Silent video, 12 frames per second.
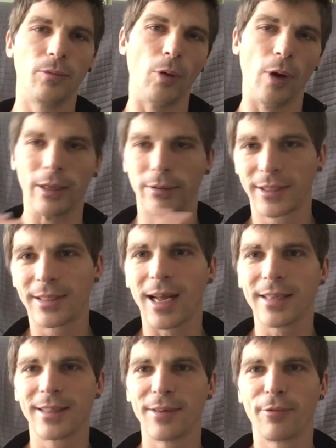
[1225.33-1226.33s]
Well,
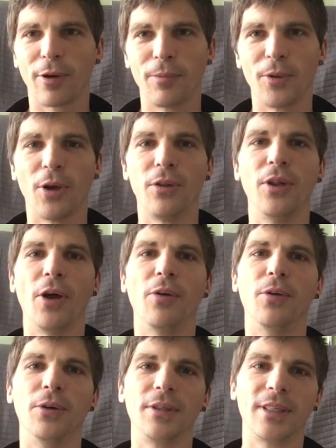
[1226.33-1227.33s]
starting from no
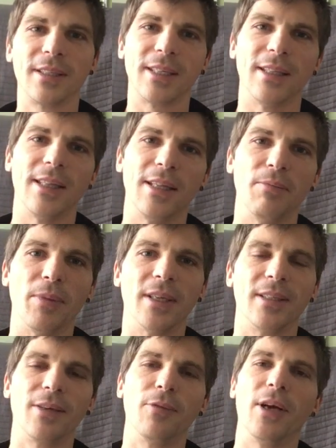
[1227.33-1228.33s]
audience and then
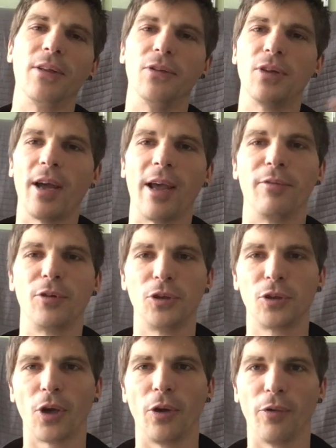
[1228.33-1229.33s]
building one. You don't have to
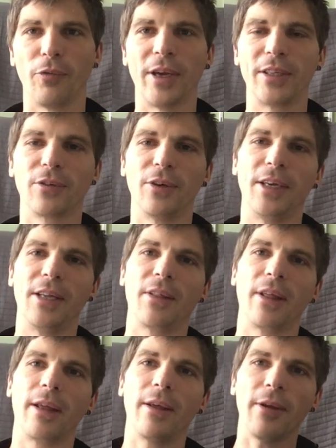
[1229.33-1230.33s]
show your face or
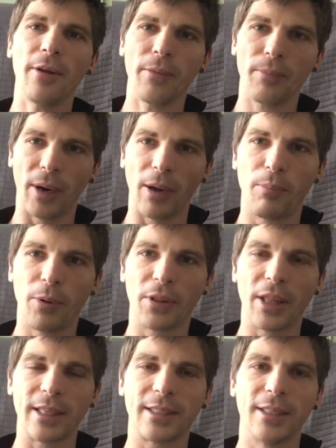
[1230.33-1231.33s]
anything. But I'll
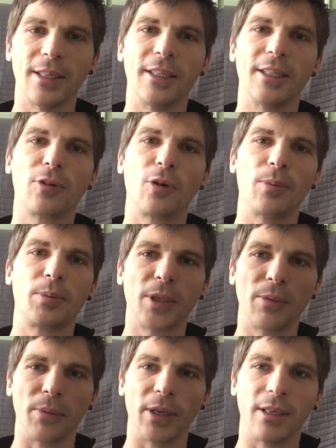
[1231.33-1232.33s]
put that in the
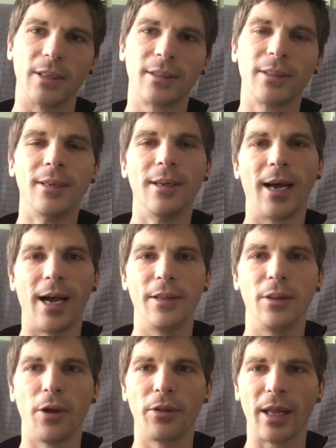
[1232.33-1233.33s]
description because I
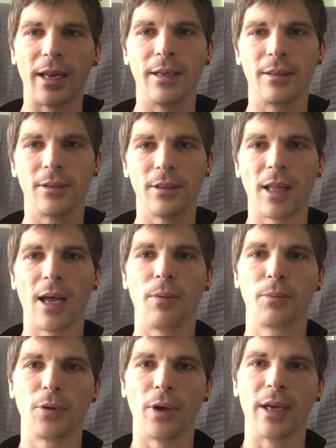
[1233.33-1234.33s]
know that it could
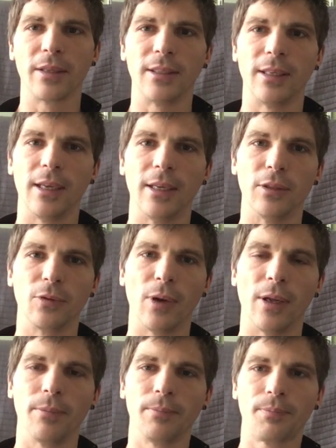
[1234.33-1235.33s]
help you out as
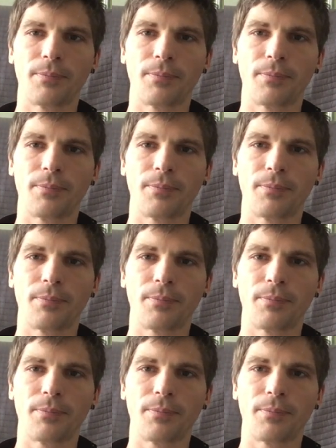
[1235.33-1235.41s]
well.